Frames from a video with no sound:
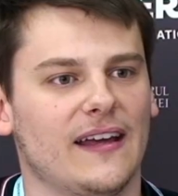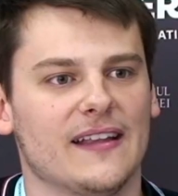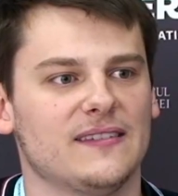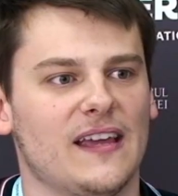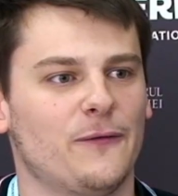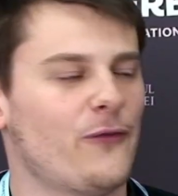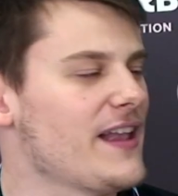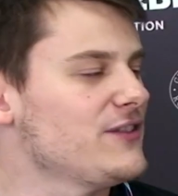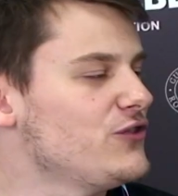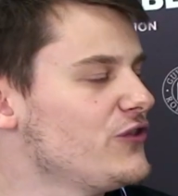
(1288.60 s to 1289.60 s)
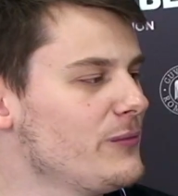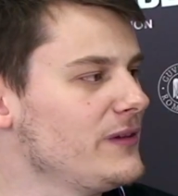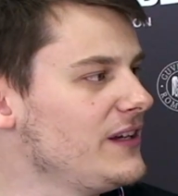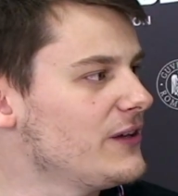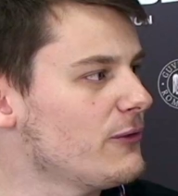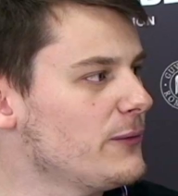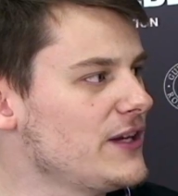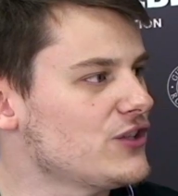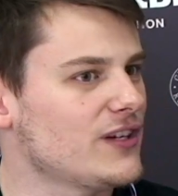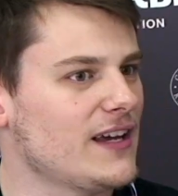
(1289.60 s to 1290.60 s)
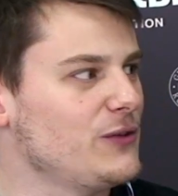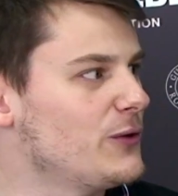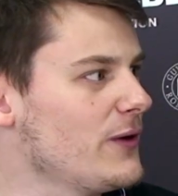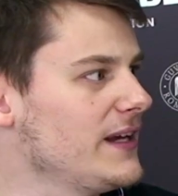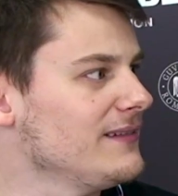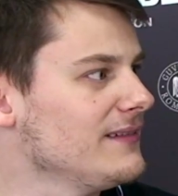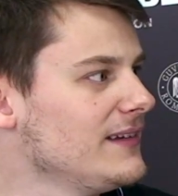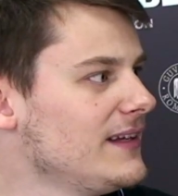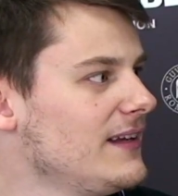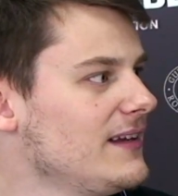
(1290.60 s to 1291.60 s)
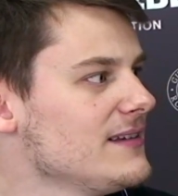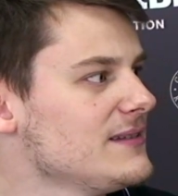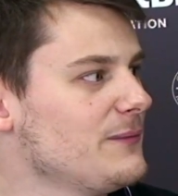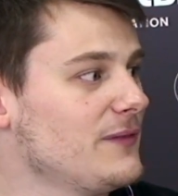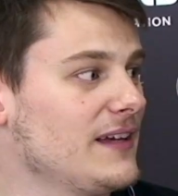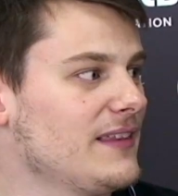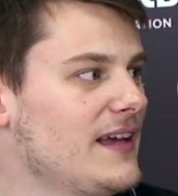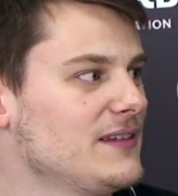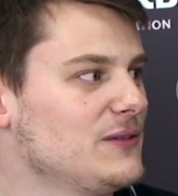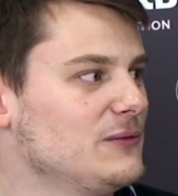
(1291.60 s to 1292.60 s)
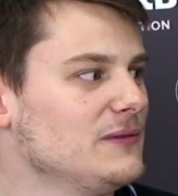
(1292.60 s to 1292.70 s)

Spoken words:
against like France, Germany, Croatia, and Ukraine, something like that. So